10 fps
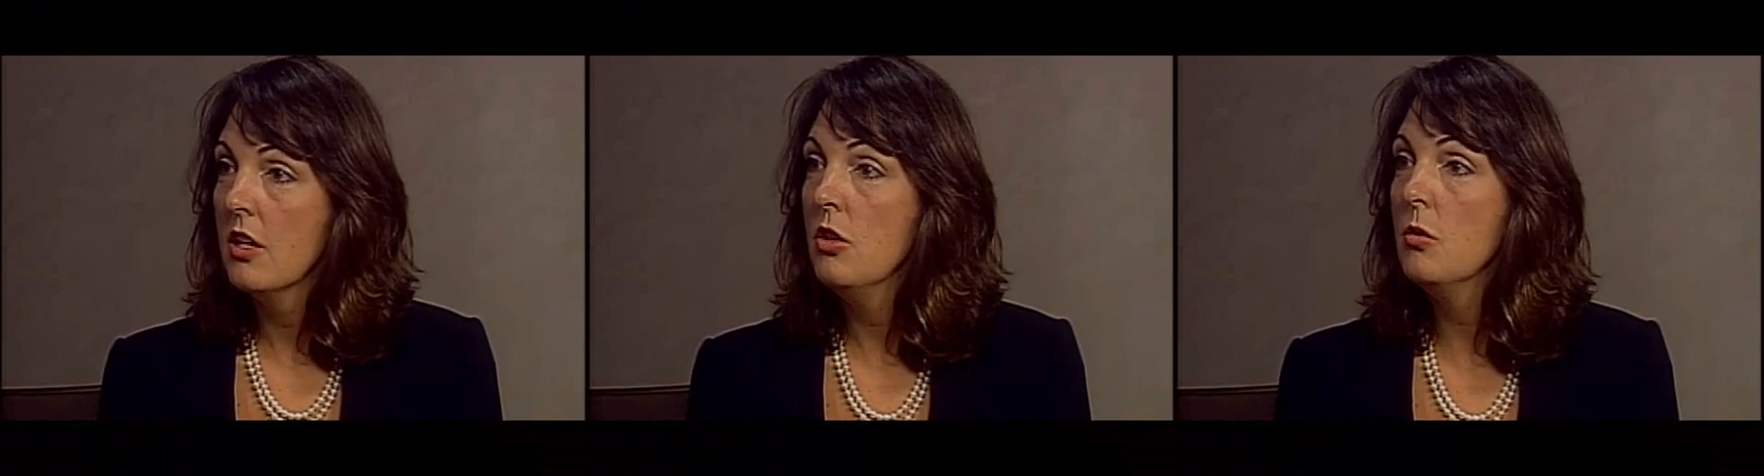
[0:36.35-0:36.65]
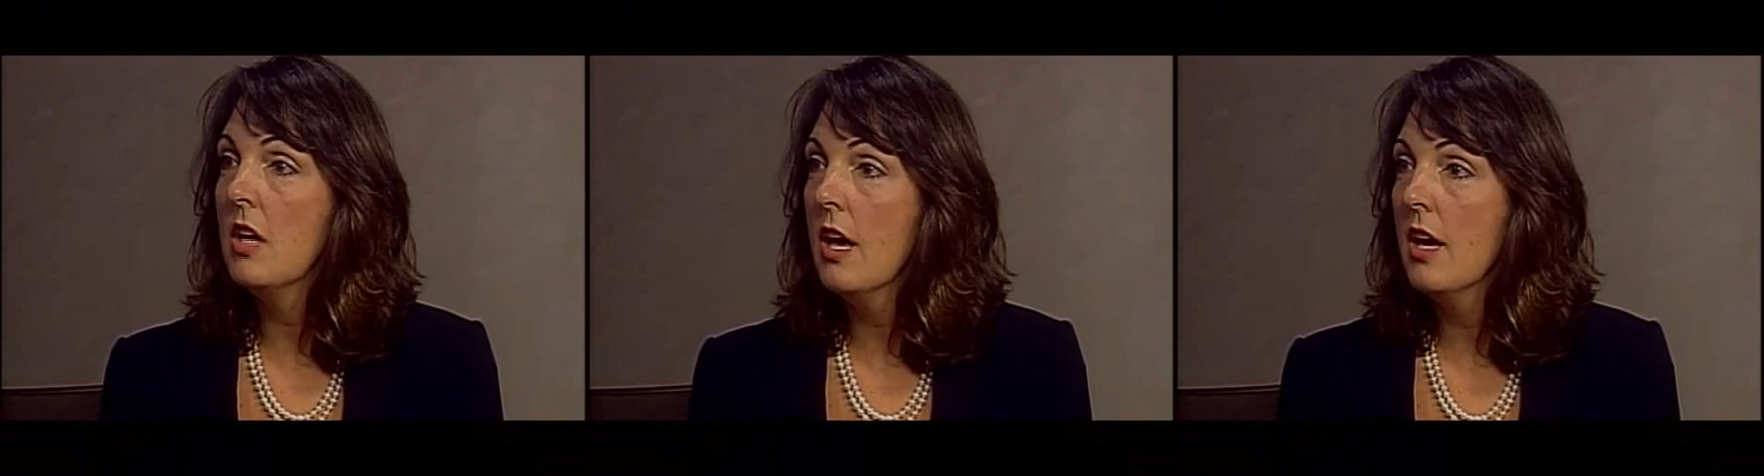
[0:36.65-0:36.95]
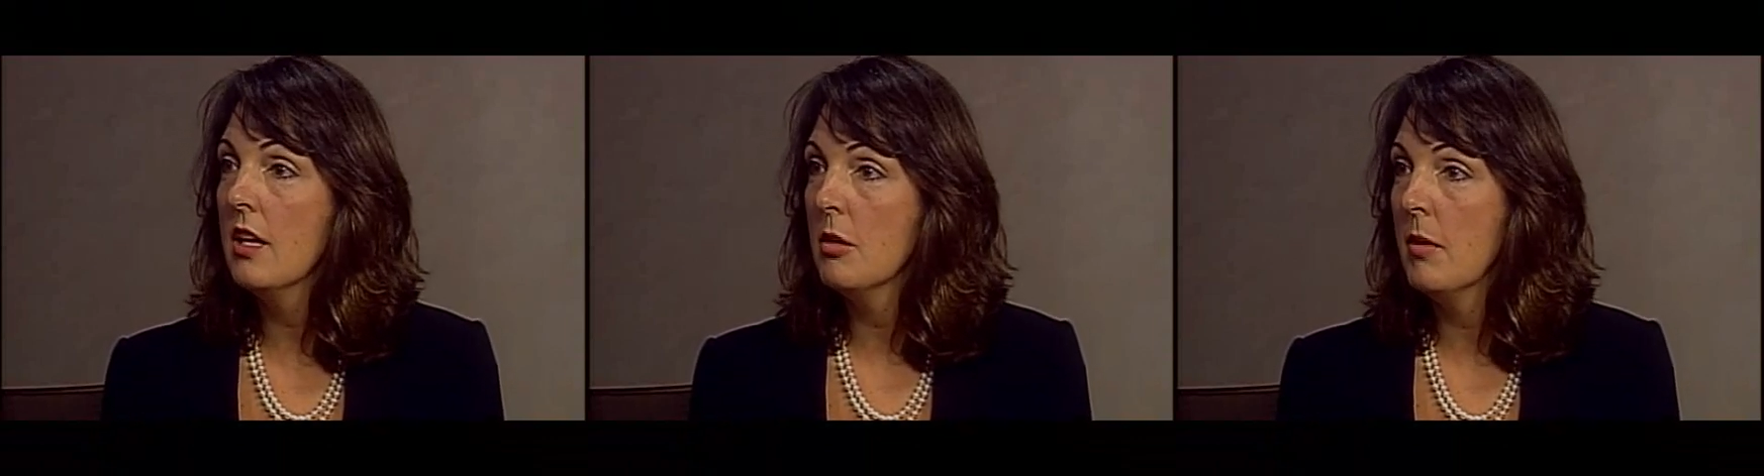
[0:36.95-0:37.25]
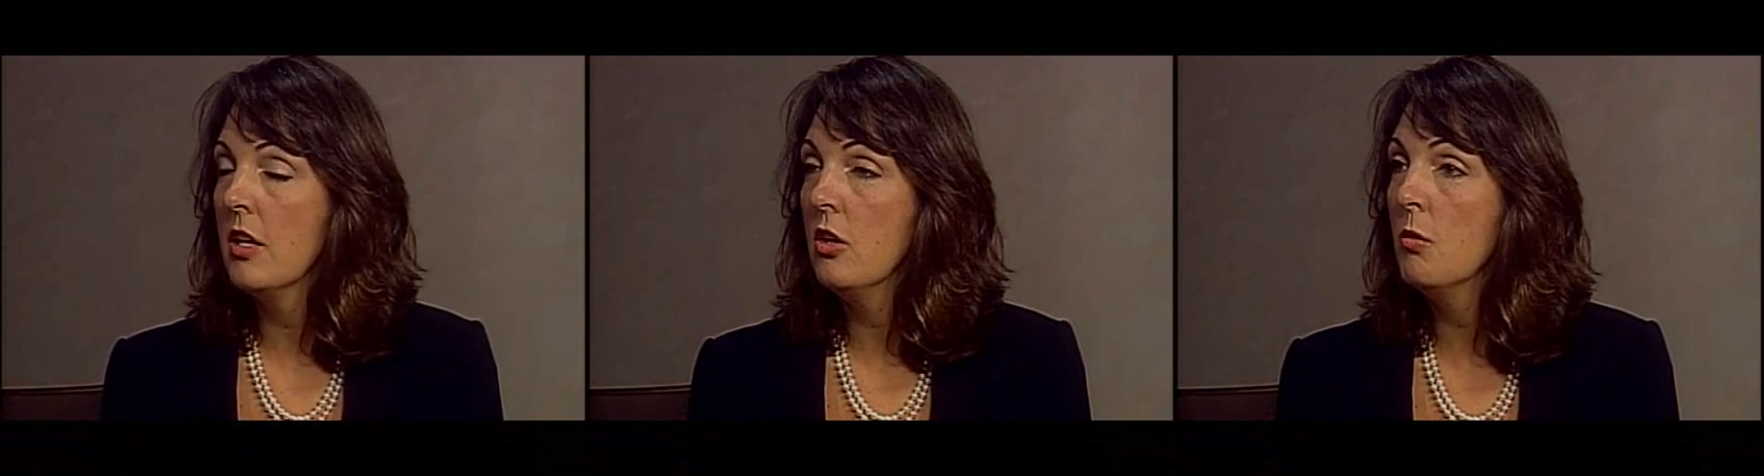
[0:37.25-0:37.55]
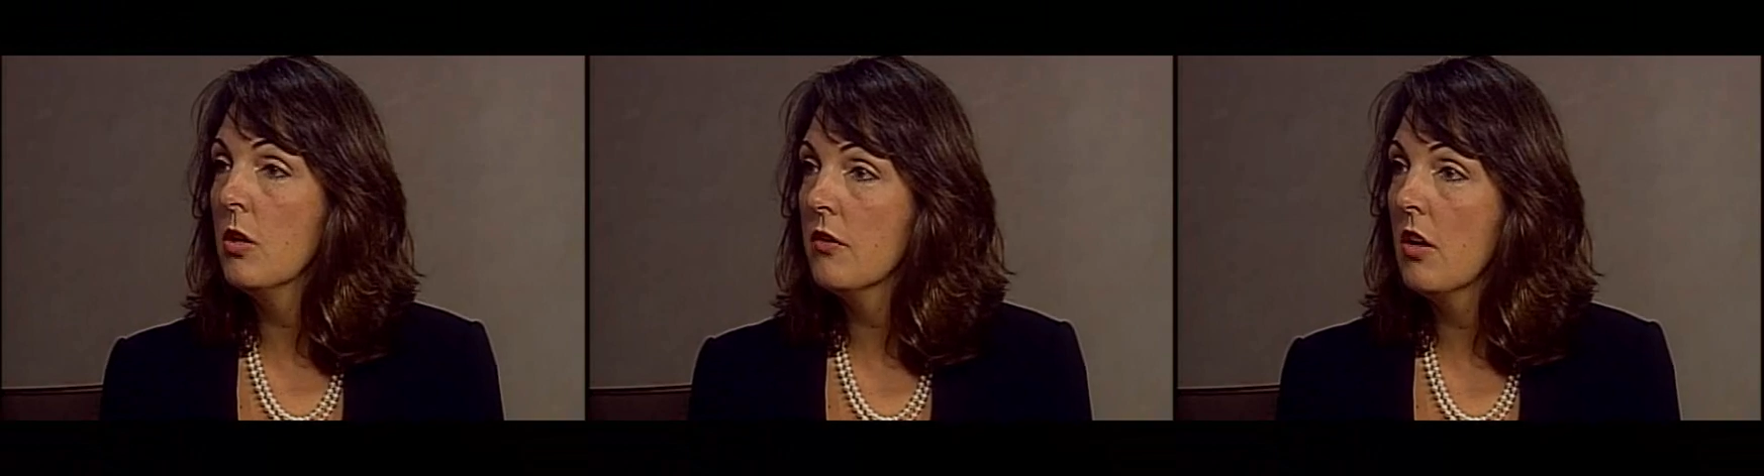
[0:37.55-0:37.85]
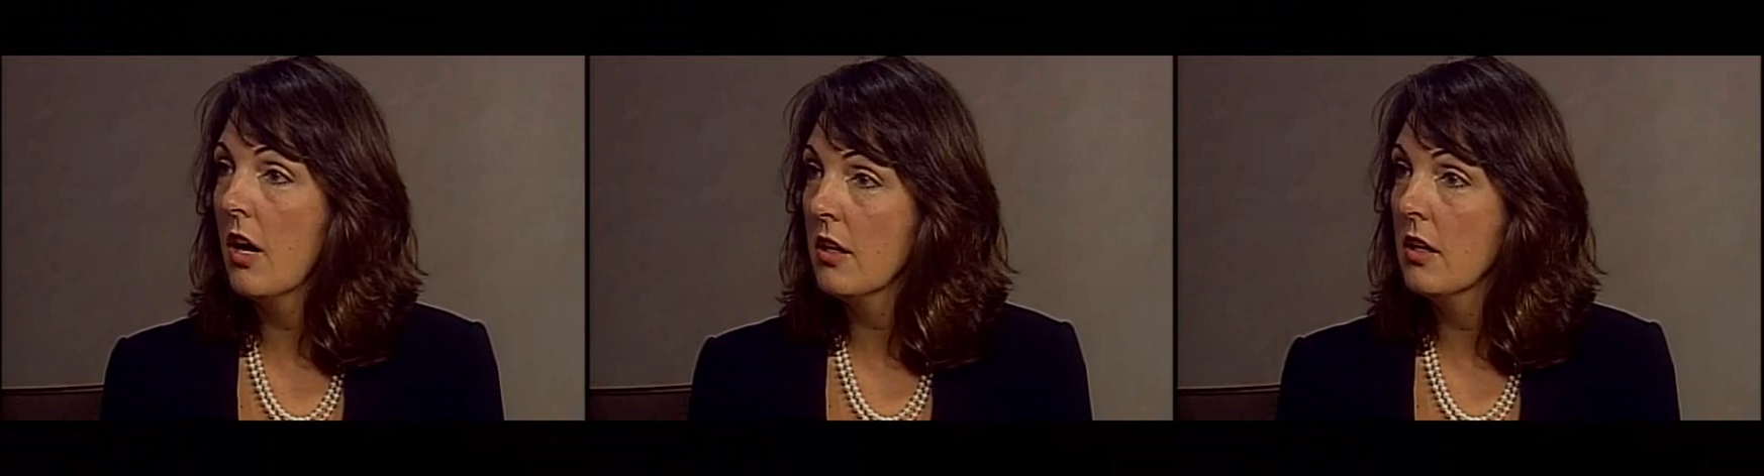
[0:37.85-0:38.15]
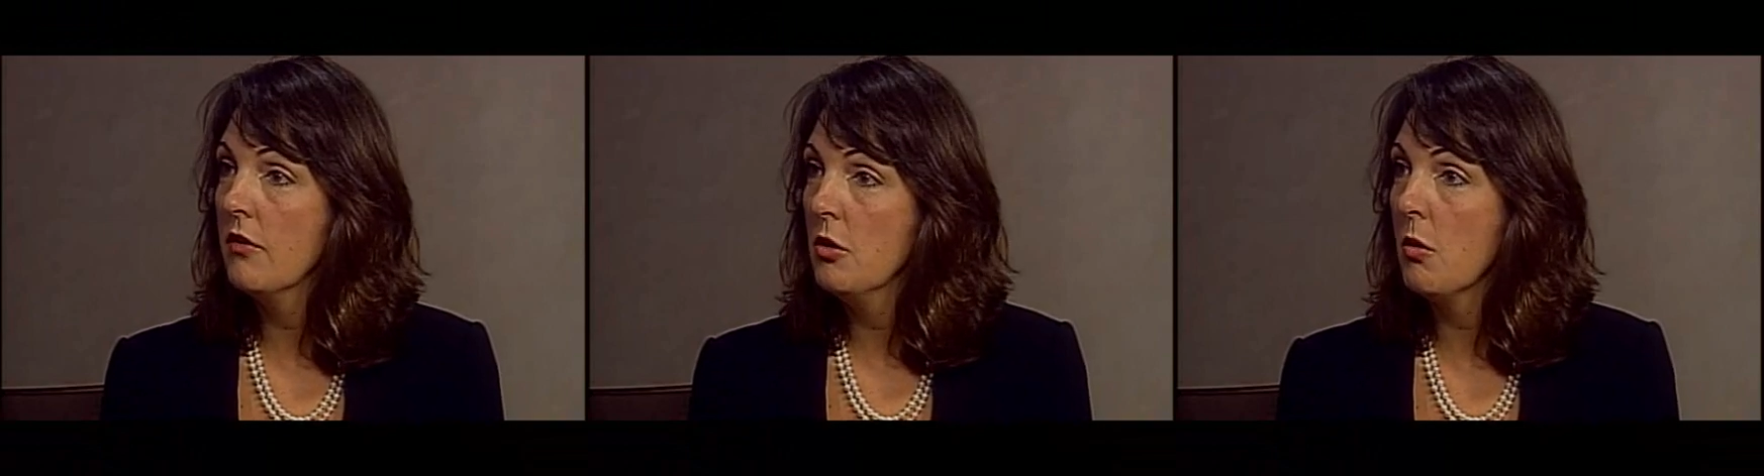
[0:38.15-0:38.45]
You get the money you would have
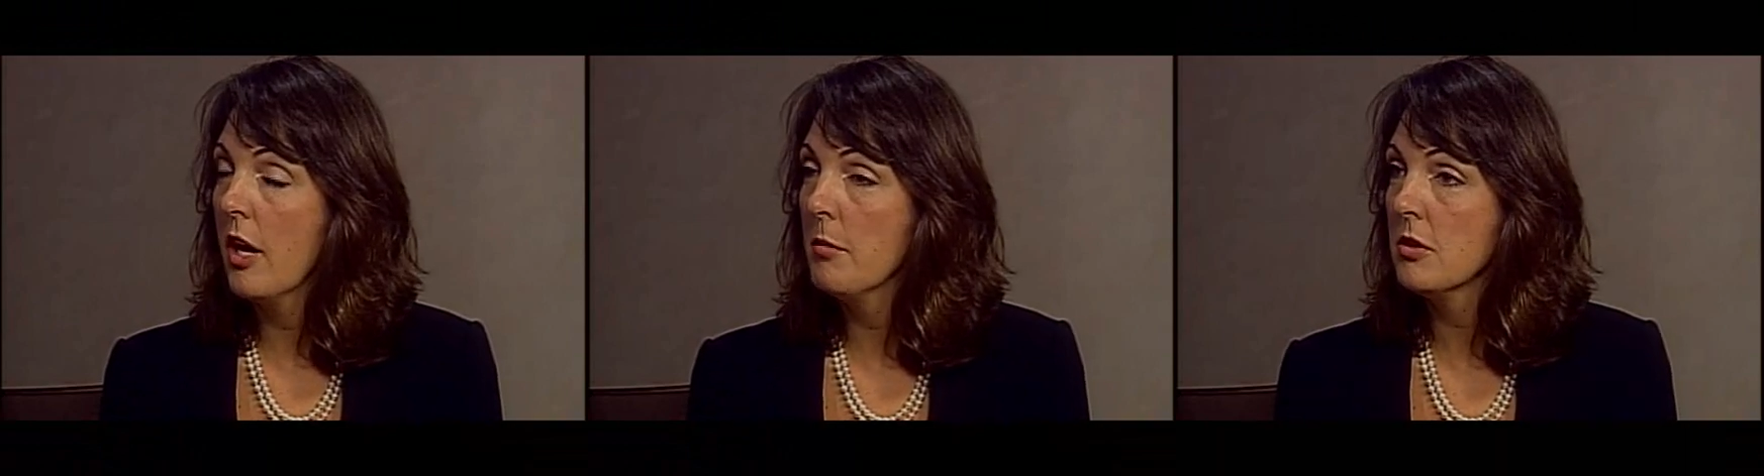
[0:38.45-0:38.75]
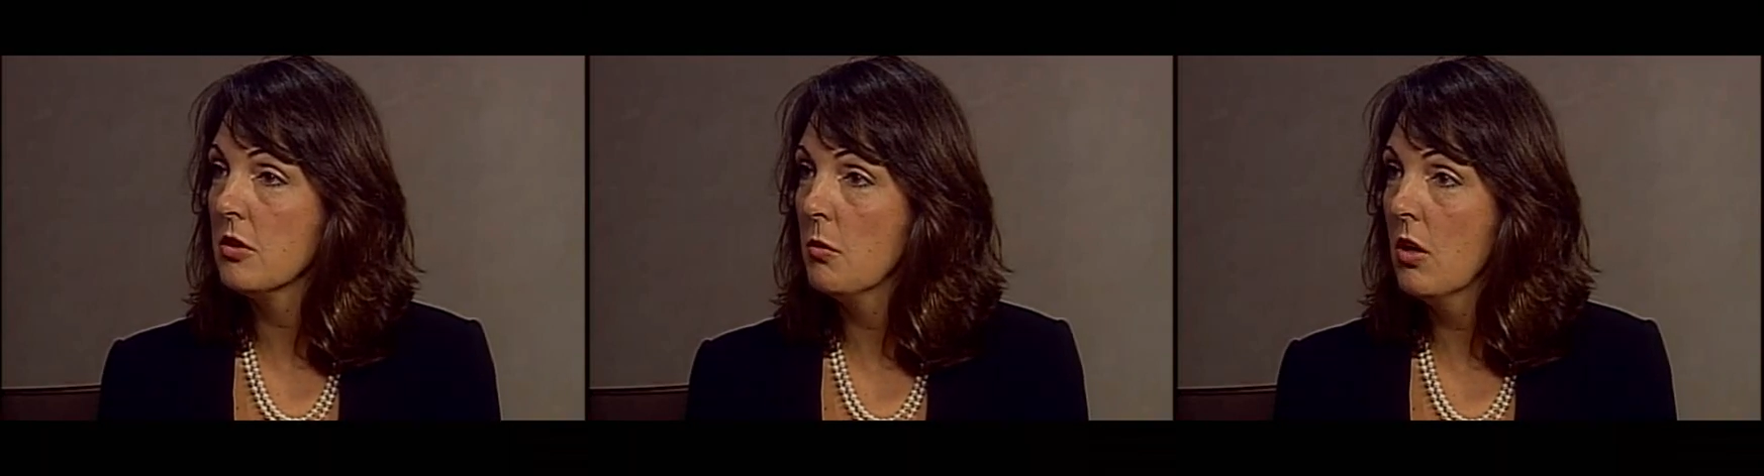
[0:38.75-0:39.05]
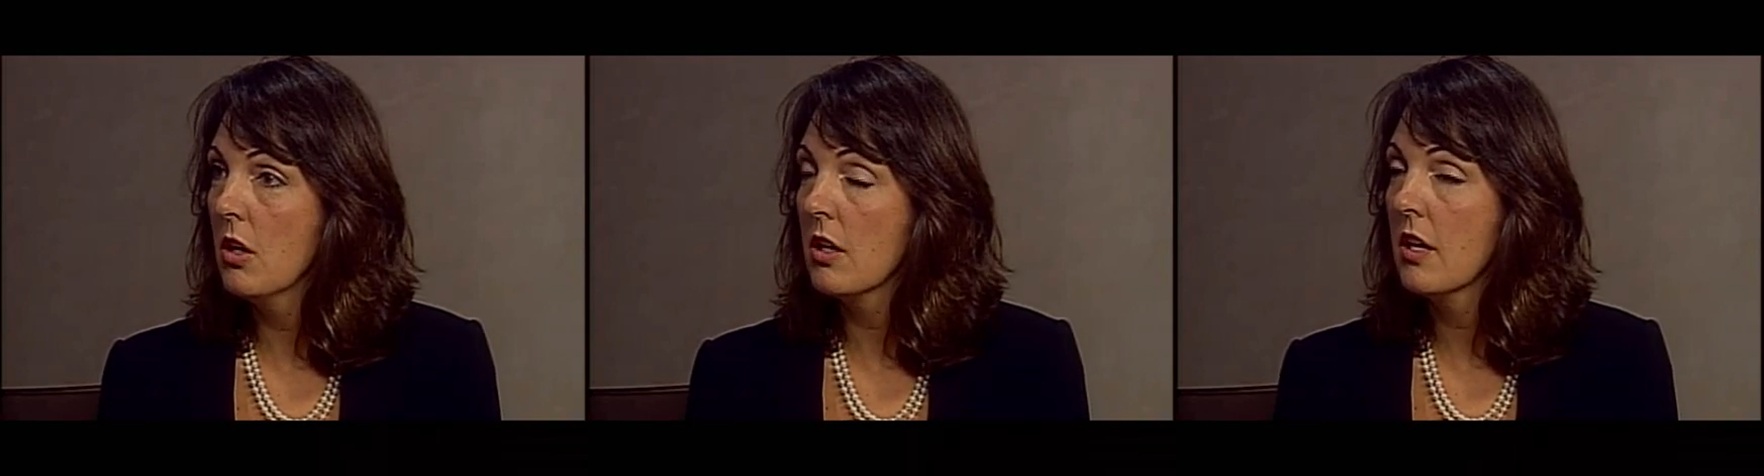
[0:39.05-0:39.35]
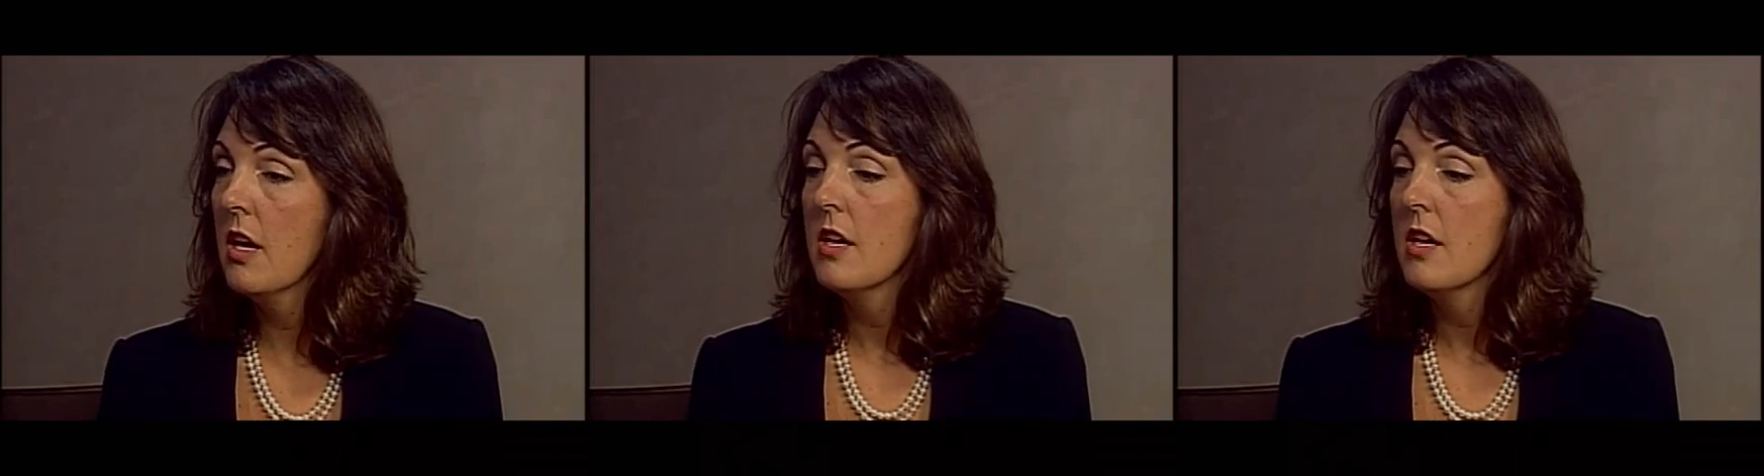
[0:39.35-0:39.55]
gotten if you were able to work.